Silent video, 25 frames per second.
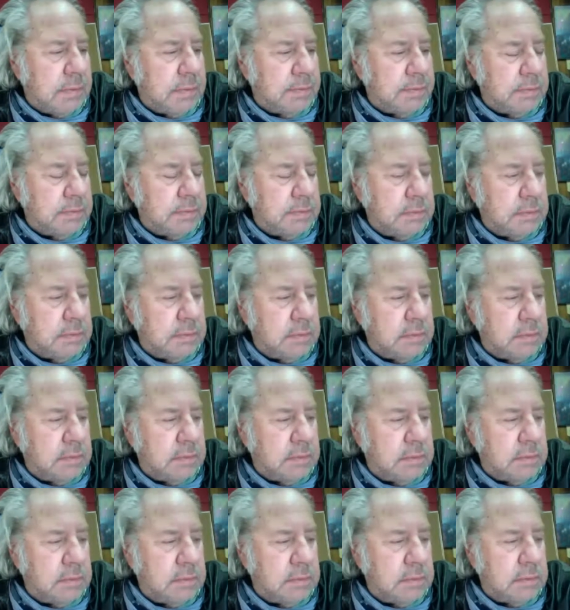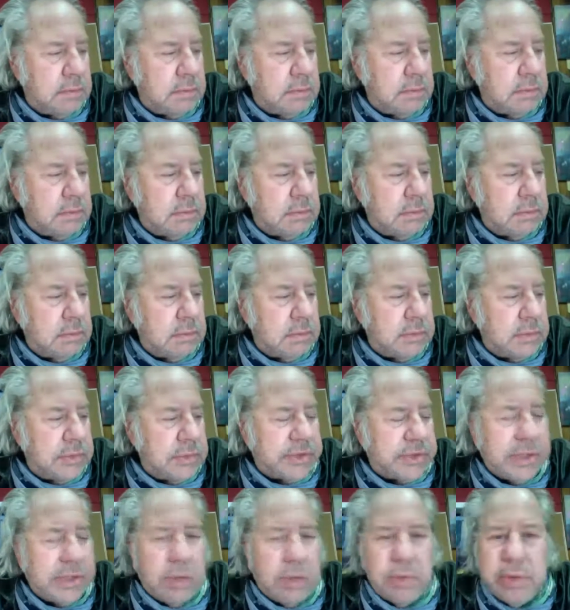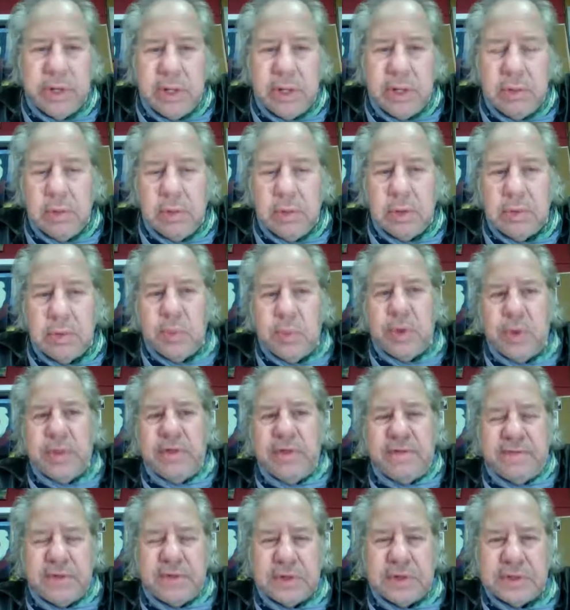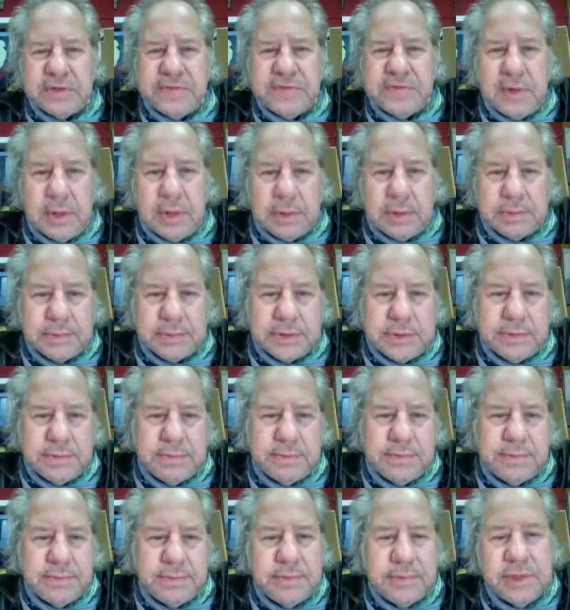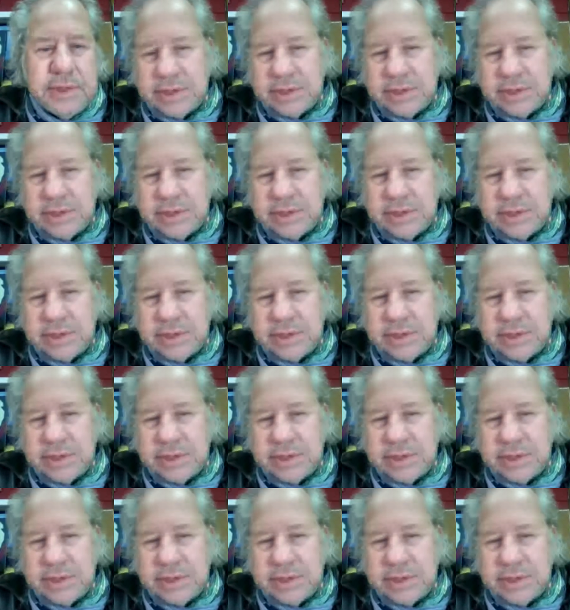Um, so what are the first films?